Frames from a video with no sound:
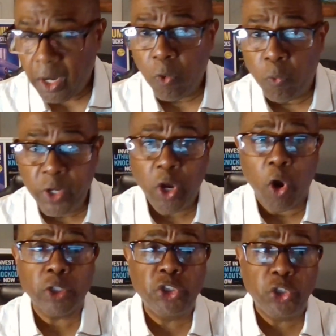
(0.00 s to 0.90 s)
We
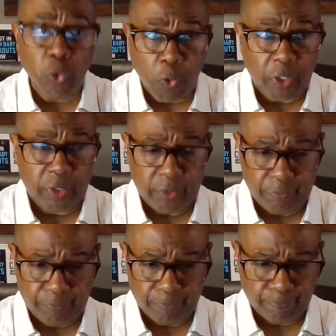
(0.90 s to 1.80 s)
are short
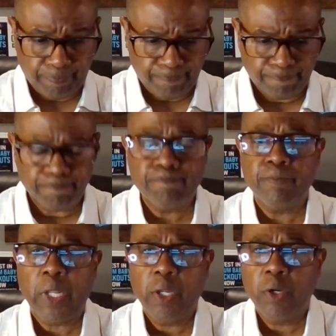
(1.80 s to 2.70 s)

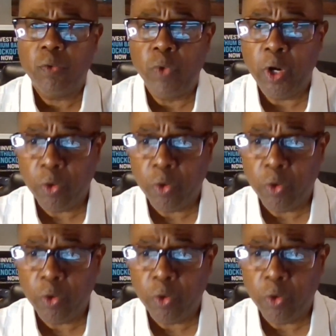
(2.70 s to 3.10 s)
rare